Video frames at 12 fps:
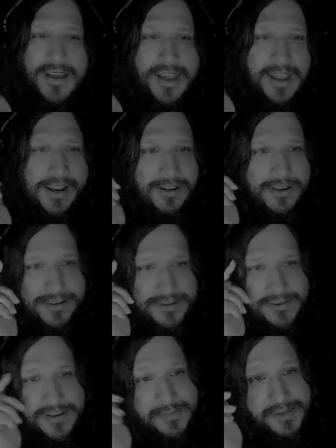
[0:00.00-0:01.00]
And look,
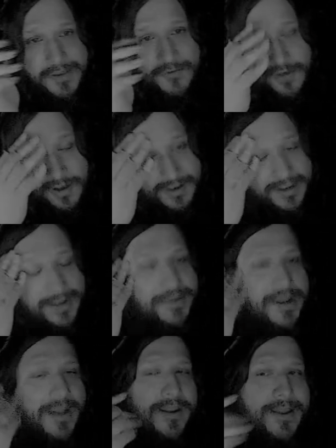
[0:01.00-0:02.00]
don't get me wrong. I'm
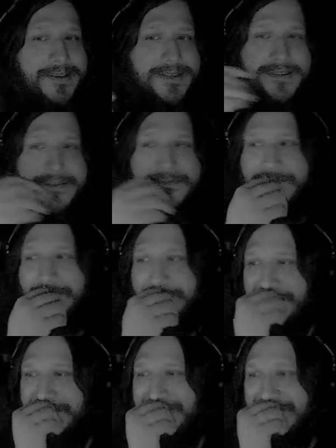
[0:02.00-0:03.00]
not like some,
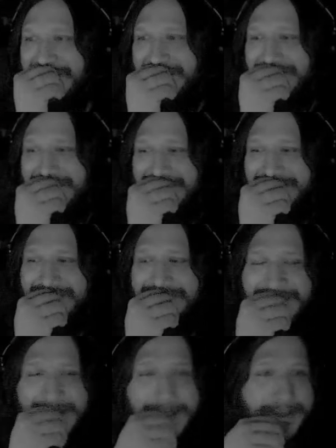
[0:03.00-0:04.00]

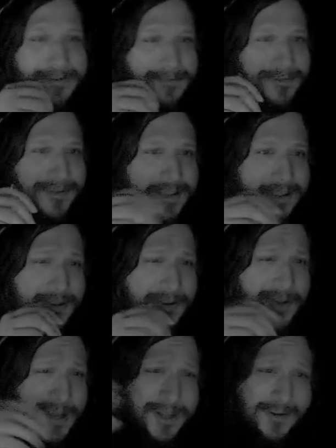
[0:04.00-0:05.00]
like,
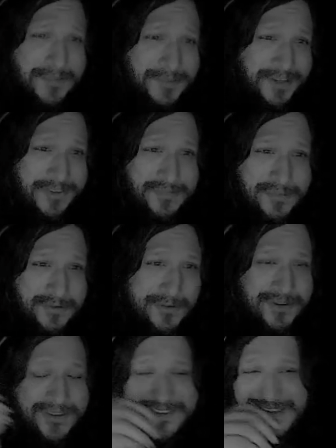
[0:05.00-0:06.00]
I don't believe in
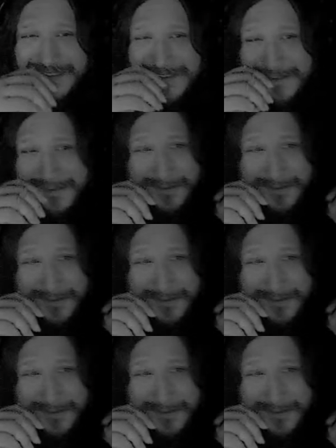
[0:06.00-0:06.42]
borders,